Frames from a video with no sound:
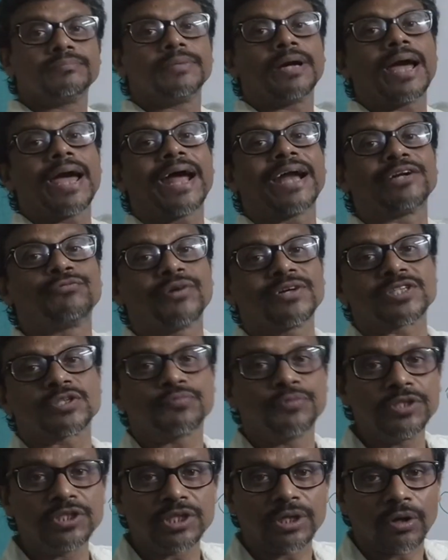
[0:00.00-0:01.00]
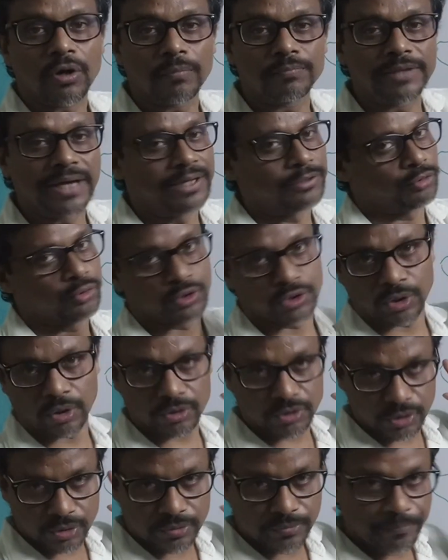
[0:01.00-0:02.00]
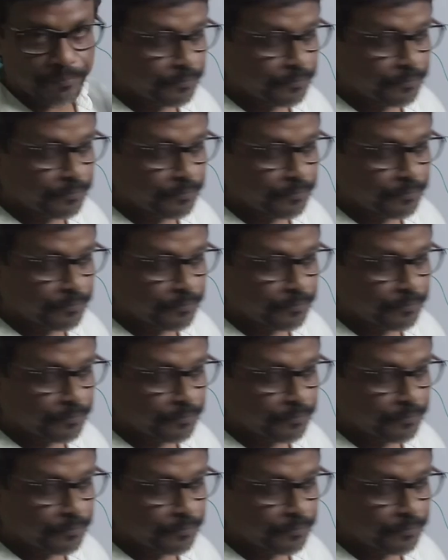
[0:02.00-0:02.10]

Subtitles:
advanced feature of the Anthoceros.